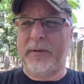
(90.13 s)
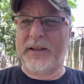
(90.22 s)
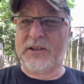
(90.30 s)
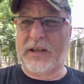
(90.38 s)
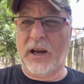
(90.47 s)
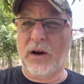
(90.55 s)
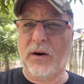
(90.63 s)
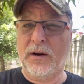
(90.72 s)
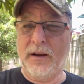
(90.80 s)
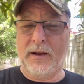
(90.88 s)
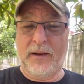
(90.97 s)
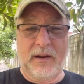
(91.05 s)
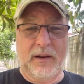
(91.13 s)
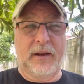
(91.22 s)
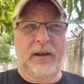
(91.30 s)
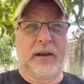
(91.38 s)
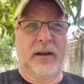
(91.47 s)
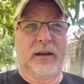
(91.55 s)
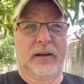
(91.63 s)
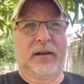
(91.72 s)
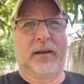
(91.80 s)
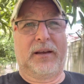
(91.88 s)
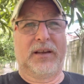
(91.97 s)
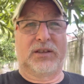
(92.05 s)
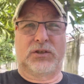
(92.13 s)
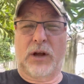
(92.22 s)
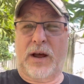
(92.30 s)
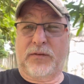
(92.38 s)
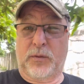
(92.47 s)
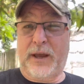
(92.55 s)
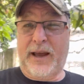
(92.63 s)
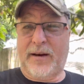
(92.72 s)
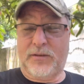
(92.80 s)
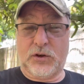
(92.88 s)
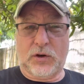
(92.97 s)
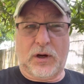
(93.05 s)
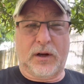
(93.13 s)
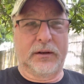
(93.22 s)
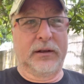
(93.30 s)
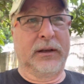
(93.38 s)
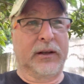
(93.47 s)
this here is not for me after all.